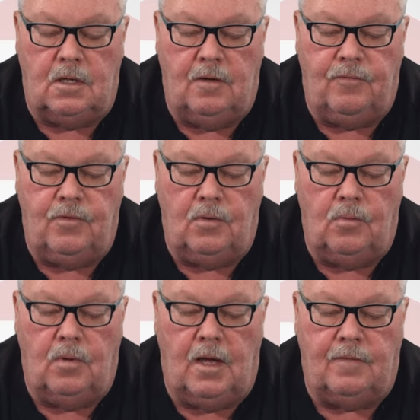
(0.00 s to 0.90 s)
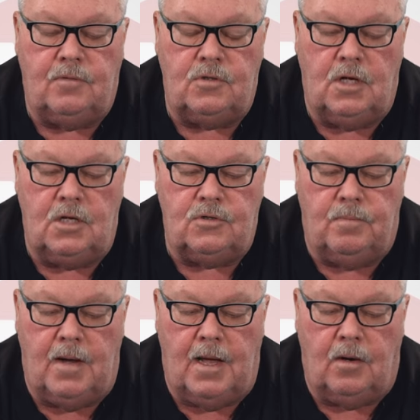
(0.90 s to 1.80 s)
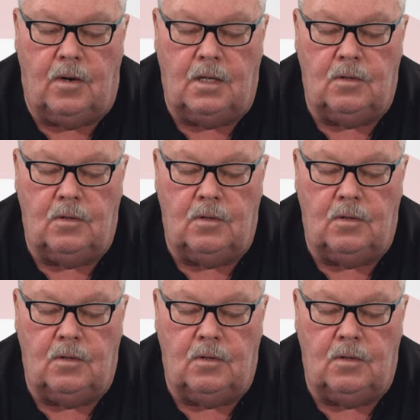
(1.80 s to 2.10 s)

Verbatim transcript: if you have to change a battery.